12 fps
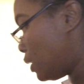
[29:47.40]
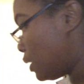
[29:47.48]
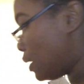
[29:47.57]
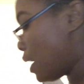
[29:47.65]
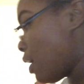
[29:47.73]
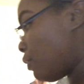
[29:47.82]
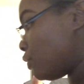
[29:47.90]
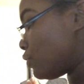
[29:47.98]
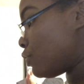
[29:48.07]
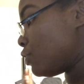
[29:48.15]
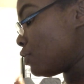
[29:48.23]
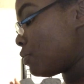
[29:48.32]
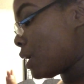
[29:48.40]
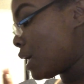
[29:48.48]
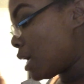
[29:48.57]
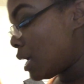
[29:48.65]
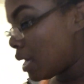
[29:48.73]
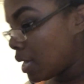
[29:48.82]
That was too
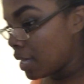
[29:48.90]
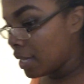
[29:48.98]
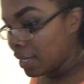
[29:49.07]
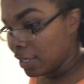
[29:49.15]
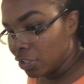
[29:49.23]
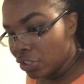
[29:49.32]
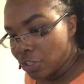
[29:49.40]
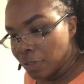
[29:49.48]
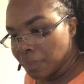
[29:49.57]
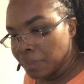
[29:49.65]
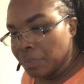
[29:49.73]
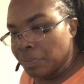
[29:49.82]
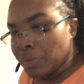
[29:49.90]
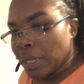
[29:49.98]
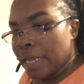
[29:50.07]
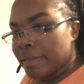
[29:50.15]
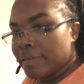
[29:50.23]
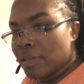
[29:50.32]
much.
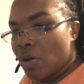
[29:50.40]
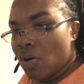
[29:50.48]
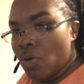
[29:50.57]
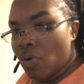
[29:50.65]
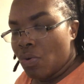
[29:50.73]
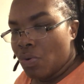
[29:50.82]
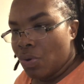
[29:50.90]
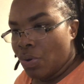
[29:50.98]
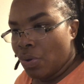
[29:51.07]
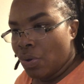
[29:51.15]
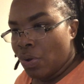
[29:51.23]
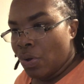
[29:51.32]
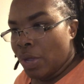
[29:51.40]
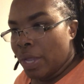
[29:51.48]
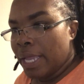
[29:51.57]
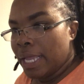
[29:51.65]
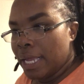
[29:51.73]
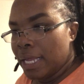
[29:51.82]
And so
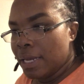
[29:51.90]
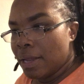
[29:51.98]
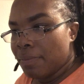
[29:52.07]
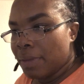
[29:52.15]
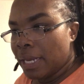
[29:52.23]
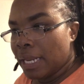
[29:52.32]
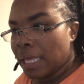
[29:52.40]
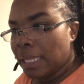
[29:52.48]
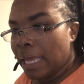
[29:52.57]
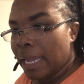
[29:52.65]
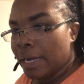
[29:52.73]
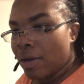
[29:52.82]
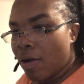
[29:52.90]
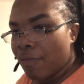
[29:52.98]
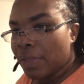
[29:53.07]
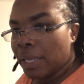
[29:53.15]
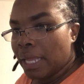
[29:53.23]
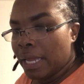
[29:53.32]
he ended up getting laid off.
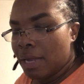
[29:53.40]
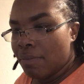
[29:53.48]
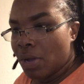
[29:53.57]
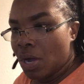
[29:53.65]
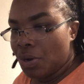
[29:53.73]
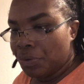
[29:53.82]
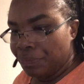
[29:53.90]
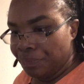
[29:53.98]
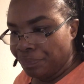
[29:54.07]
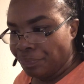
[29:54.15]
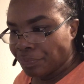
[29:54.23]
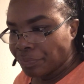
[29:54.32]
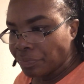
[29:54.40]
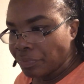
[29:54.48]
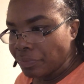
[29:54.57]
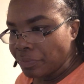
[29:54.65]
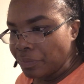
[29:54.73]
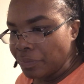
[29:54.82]
They let him go.
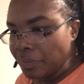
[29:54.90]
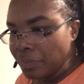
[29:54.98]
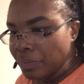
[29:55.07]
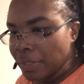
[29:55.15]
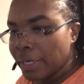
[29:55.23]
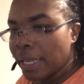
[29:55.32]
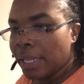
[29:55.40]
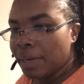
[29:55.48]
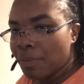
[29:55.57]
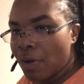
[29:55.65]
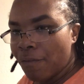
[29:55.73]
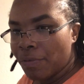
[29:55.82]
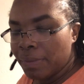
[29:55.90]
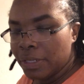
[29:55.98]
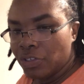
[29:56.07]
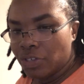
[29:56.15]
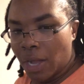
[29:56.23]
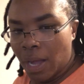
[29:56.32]
They let him go from
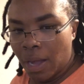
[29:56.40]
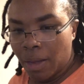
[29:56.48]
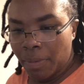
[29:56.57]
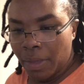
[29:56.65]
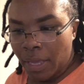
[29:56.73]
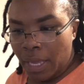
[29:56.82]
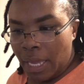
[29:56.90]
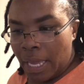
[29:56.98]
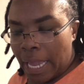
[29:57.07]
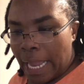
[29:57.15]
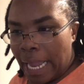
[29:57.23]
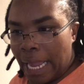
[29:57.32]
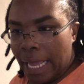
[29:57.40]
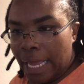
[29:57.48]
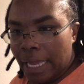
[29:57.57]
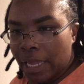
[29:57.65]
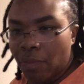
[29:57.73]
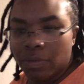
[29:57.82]
his job,
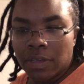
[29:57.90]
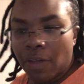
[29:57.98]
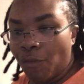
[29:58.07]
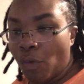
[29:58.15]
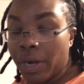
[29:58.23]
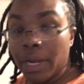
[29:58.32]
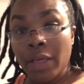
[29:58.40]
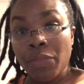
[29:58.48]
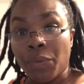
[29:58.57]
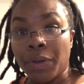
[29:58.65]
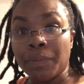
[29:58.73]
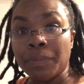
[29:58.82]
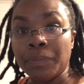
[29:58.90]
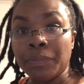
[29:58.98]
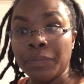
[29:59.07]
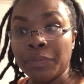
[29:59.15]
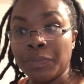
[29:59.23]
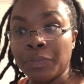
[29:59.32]
and he was looking for another one.
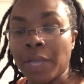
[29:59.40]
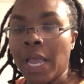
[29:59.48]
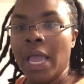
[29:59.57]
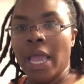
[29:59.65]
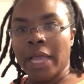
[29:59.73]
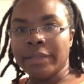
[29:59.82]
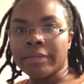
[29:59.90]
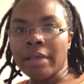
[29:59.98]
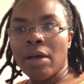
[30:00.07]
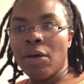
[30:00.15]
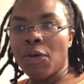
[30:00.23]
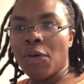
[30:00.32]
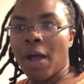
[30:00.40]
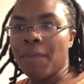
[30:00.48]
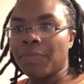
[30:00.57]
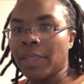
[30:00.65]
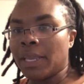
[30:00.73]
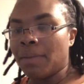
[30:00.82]
And so I'm
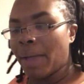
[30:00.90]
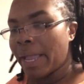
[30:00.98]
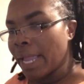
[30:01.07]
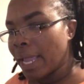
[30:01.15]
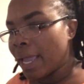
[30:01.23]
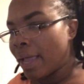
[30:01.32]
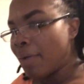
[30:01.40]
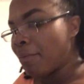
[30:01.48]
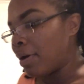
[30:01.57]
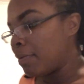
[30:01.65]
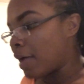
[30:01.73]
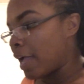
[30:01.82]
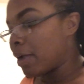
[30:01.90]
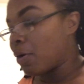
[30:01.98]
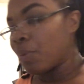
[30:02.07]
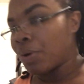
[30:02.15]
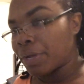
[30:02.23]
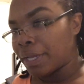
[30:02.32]
thinking in my head while I'm out here
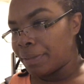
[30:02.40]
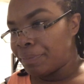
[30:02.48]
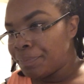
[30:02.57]
working